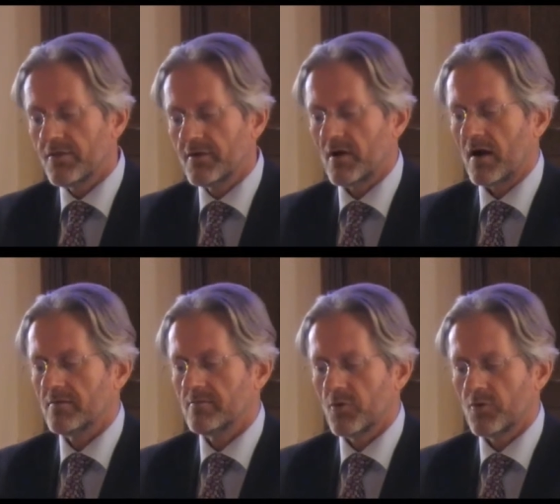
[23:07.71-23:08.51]
There
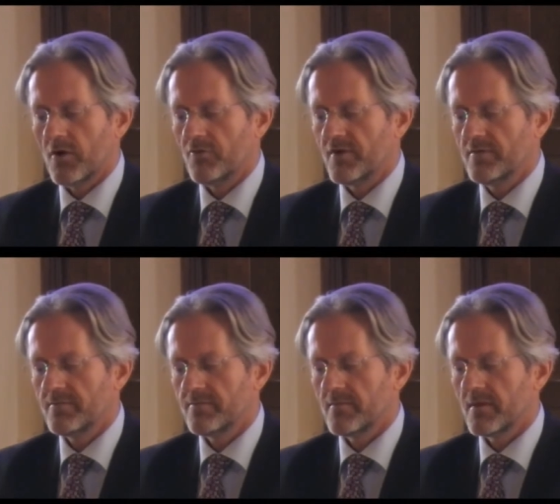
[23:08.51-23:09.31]
are, moreover,
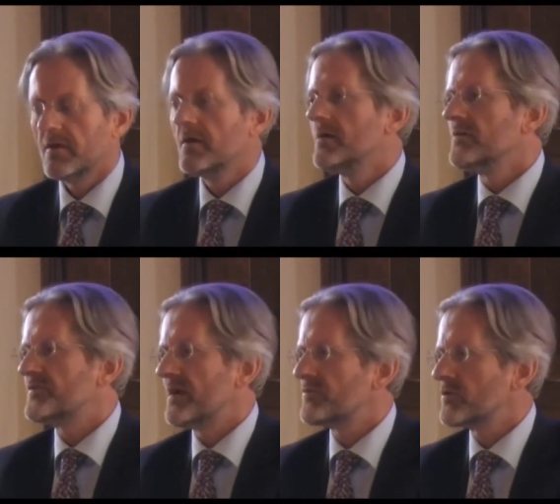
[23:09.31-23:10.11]

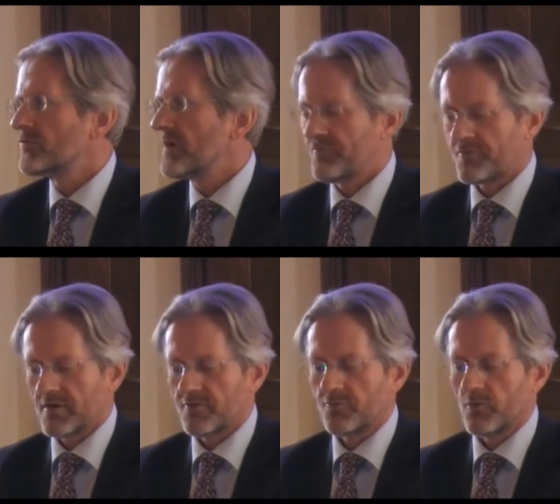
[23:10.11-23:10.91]
several
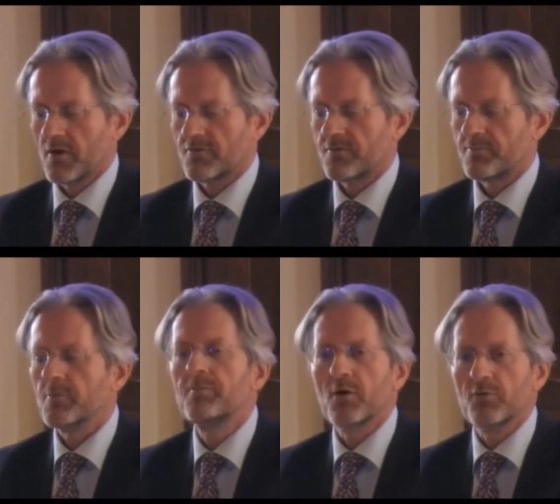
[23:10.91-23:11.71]
reference works
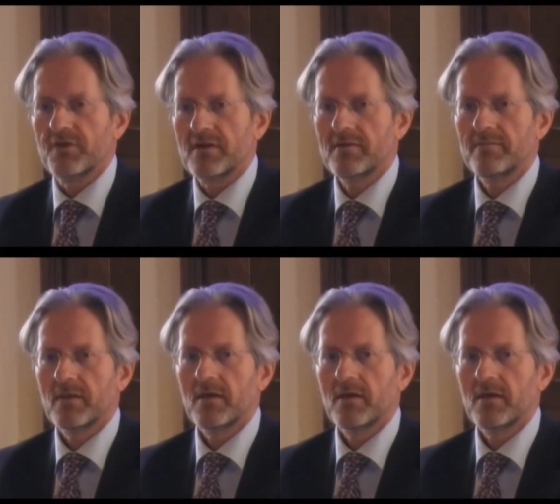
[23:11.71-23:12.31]
proposing